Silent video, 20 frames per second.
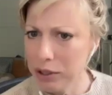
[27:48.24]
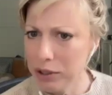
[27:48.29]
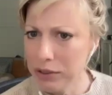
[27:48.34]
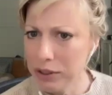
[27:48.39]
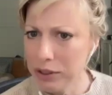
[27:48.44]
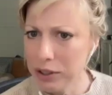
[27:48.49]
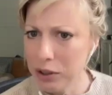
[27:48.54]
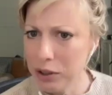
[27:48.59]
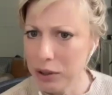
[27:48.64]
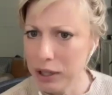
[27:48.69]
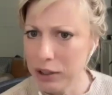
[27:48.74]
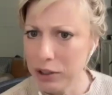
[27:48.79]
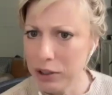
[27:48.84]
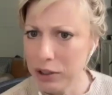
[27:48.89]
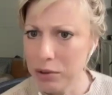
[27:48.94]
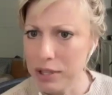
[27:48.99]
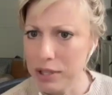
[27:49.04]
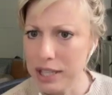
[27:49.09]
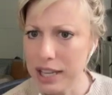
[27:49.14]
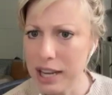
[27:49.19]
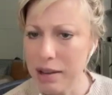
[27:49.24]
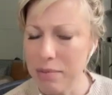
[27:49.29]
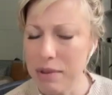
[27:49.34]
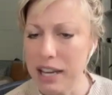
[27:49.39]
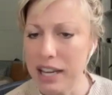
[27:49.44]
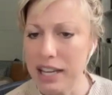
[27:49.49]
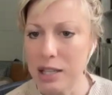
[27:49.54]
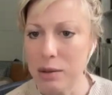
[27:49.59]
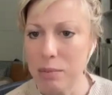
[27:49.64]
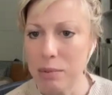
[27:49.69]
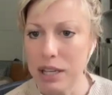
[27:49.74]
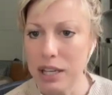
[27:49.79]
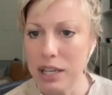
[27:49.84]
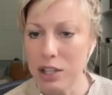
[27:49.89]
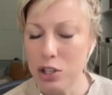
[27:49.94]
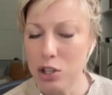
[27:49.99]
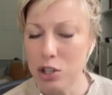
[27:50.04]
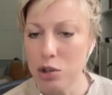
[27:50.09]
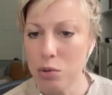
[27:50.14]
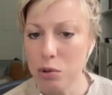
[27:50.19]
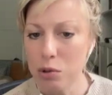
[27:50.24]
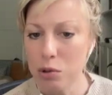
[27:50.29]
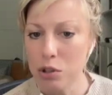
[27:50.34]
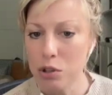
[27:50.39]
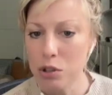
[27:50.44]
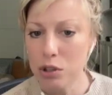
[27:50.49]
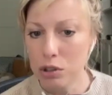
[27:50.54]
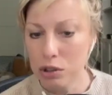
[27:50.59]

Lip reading: even know how you escaped that. Is it because you were